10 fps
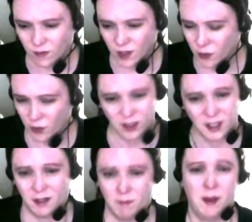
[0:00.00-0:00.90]

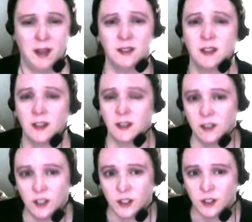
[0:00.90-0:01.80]
really the best thing
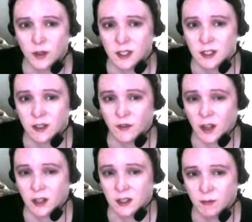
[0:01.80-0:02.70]
to do is to
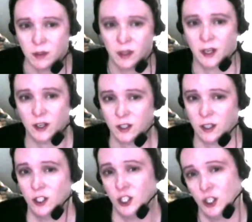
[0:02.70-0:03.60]
find some players
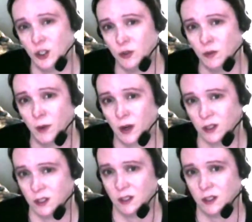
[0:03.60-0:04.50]
that you
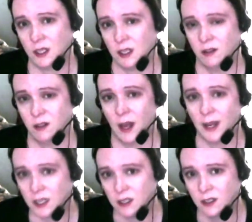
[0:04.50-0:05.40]
personally
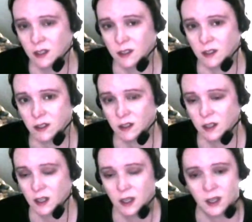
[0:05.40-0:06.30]
like.
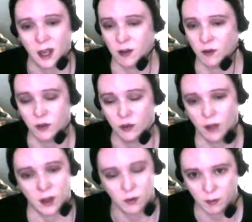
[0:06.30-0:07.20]
I don't know who
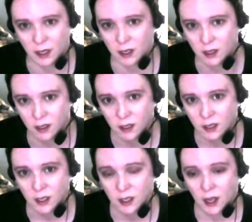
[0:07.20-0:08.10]
that would be.
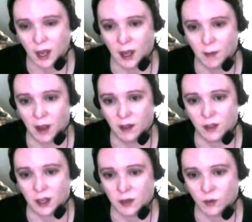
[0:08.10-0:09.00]
I
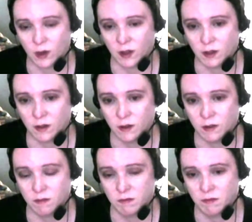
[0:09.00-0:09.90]
think one of
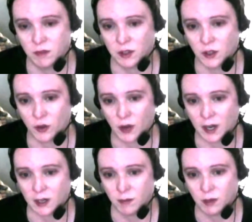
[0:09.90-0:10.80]
the
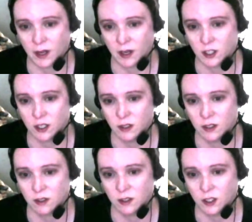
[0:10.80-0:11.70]
great players to
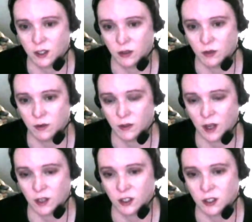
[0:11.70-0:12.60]
listen to,
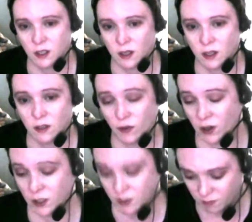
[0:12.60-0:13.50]
not just as far as